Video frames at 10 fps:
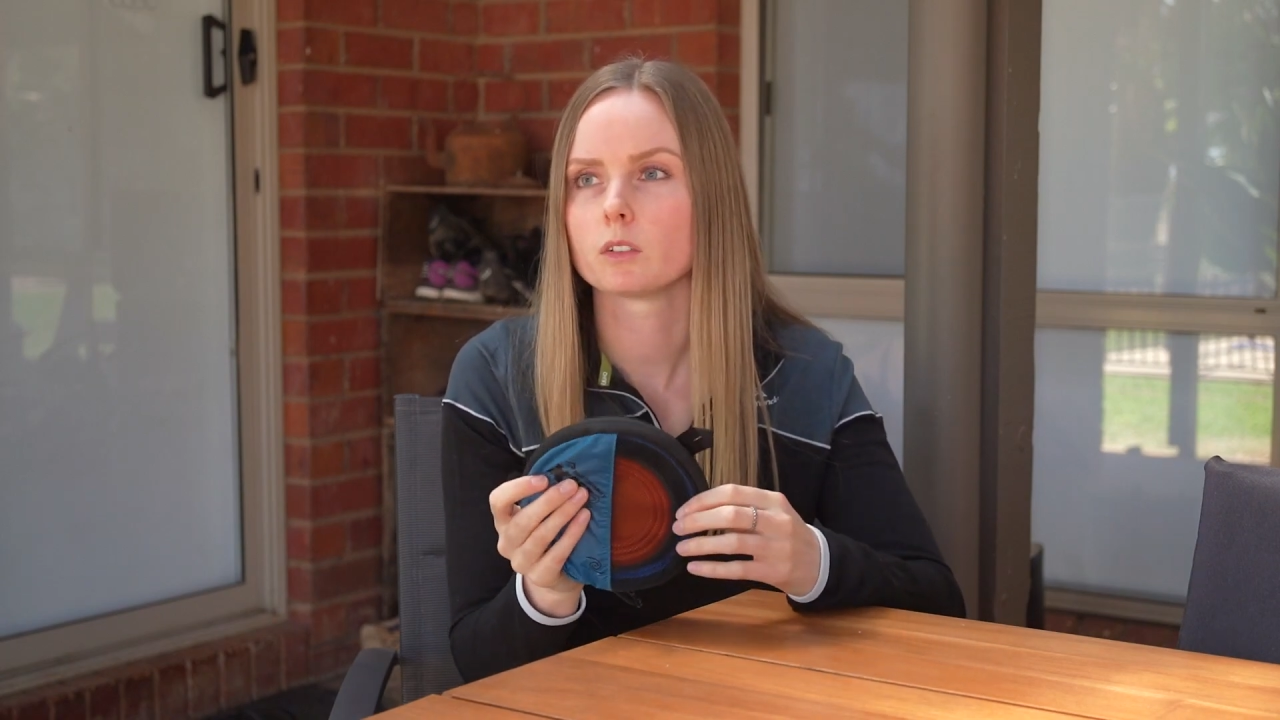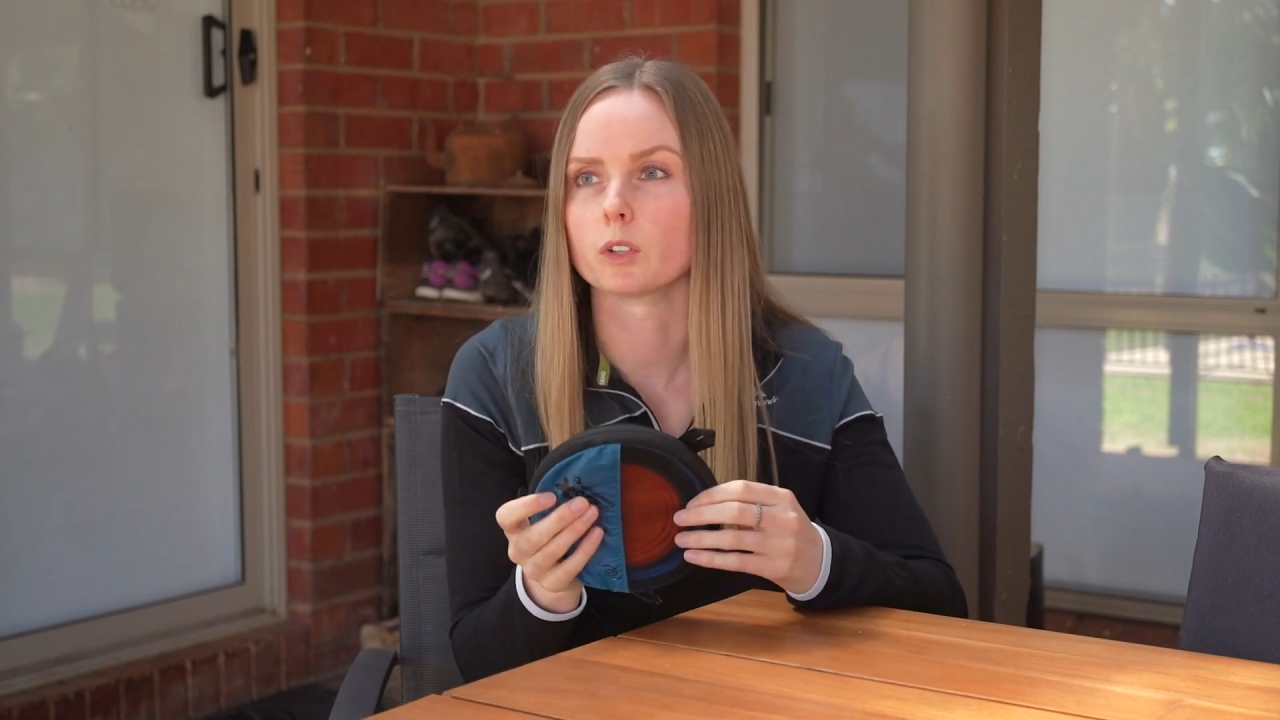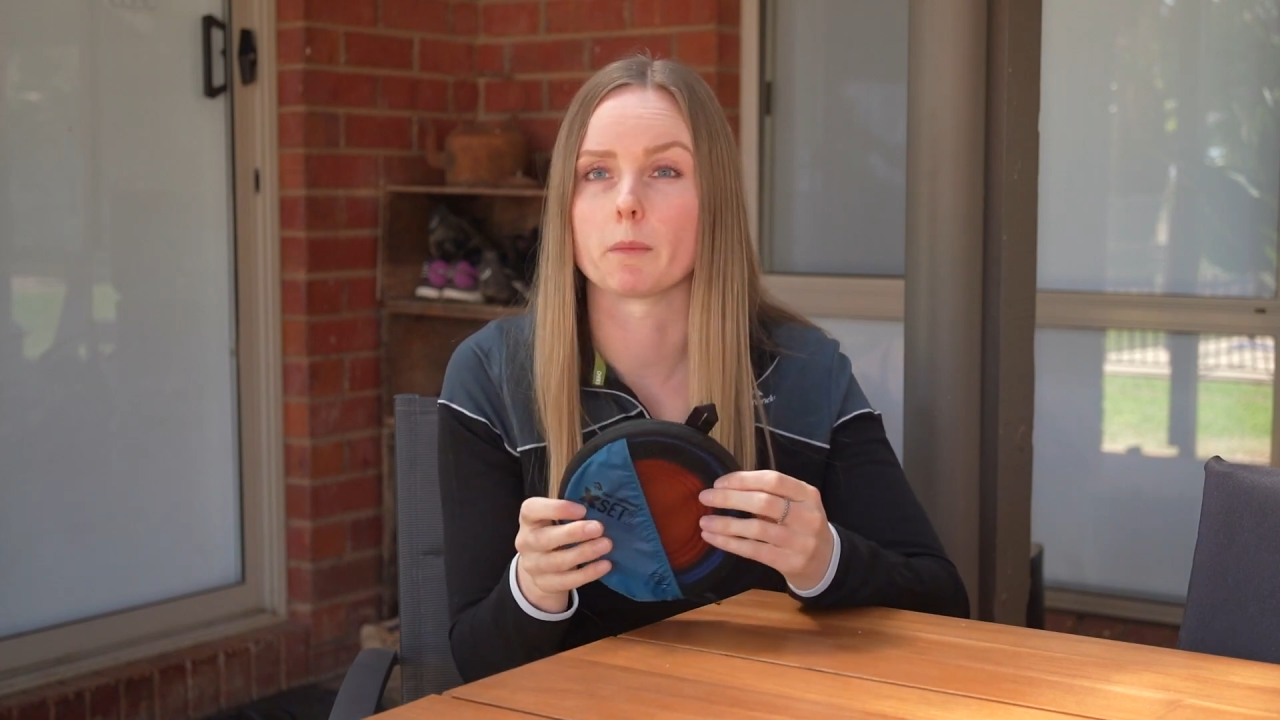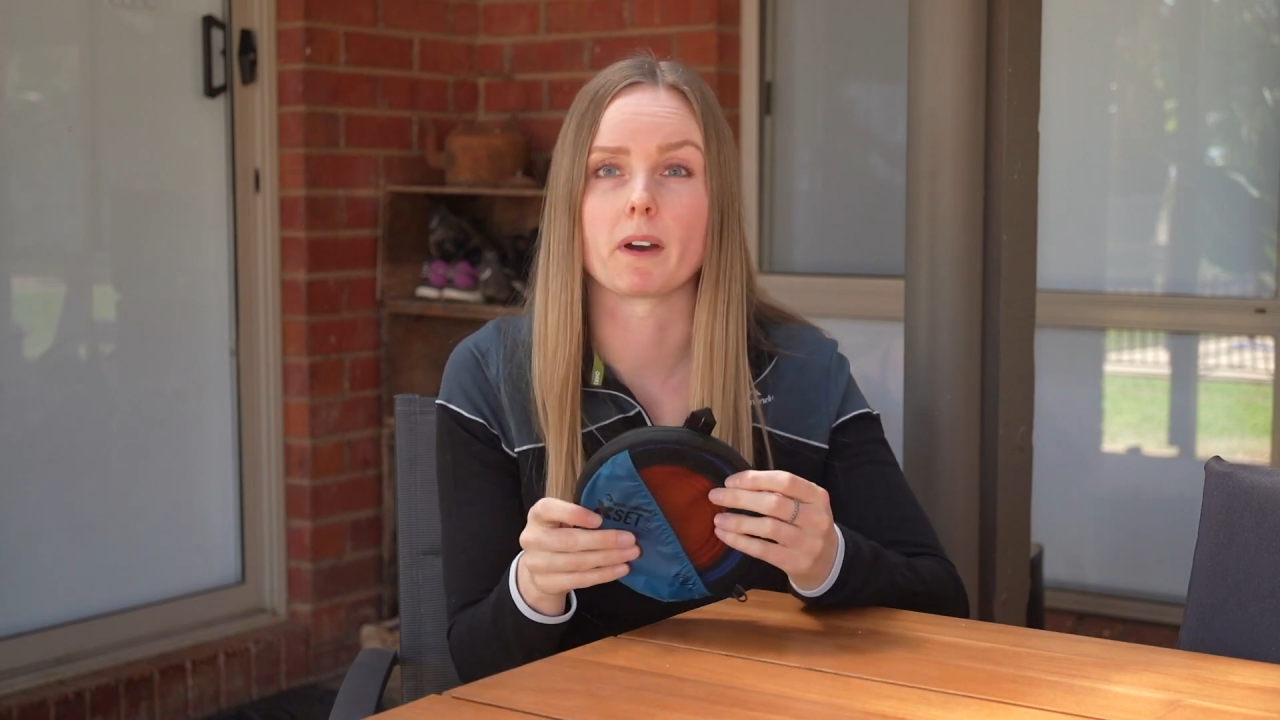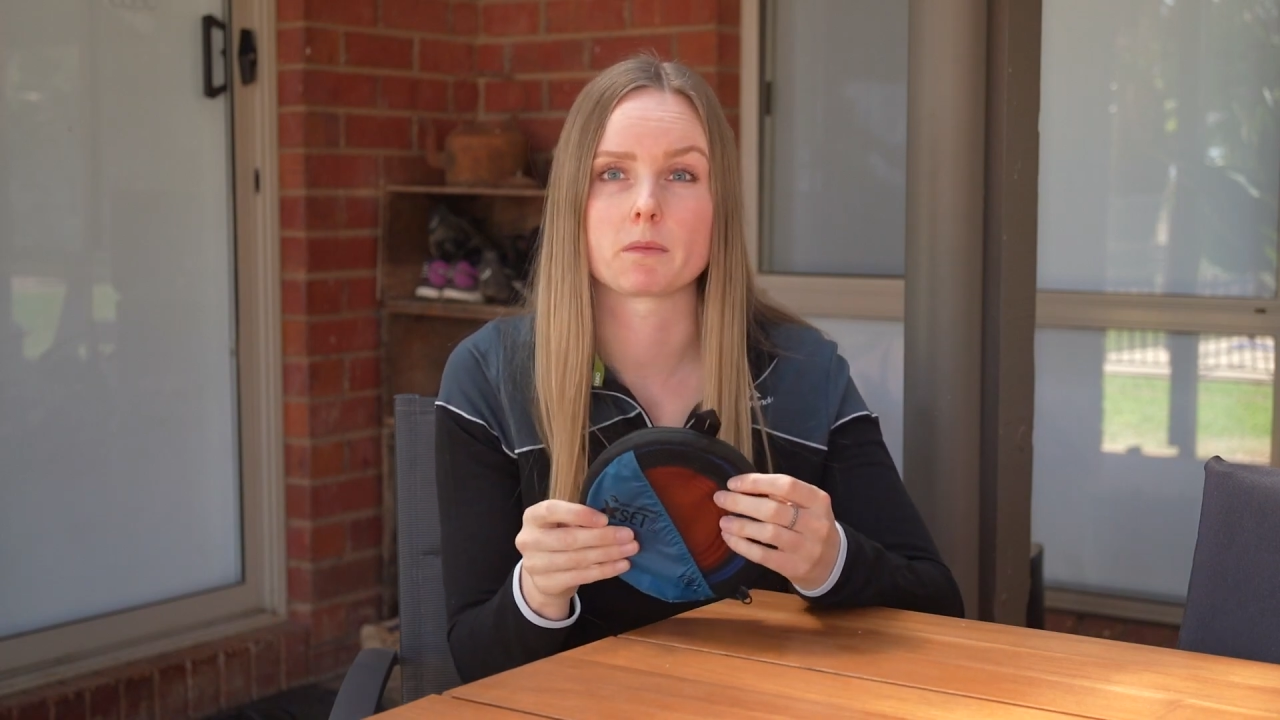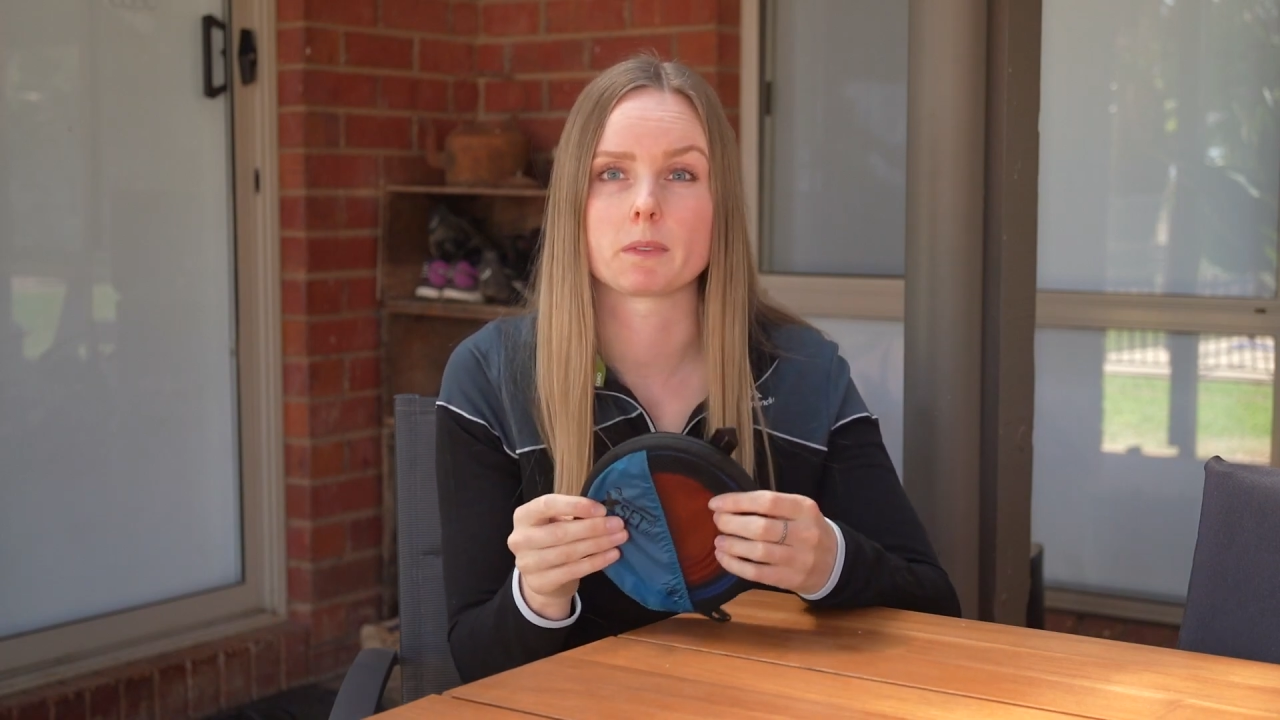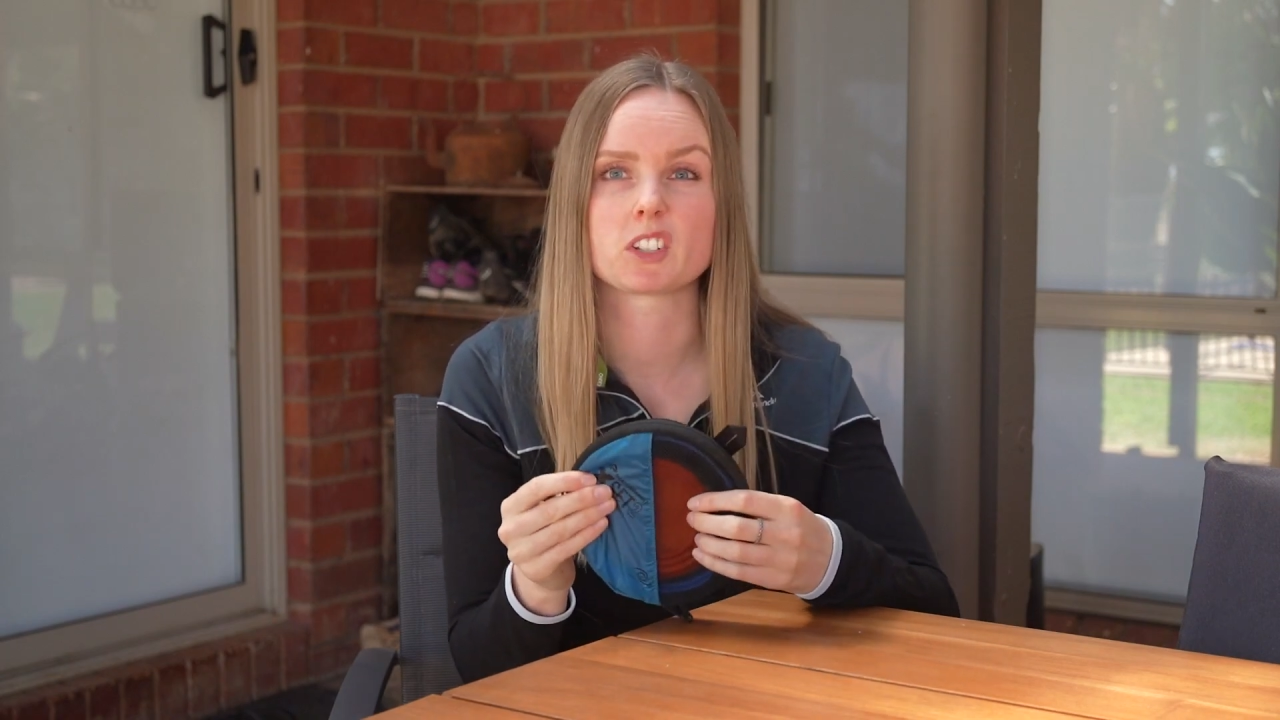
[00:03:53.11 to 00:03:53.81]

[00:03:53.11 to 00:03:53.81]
or they might even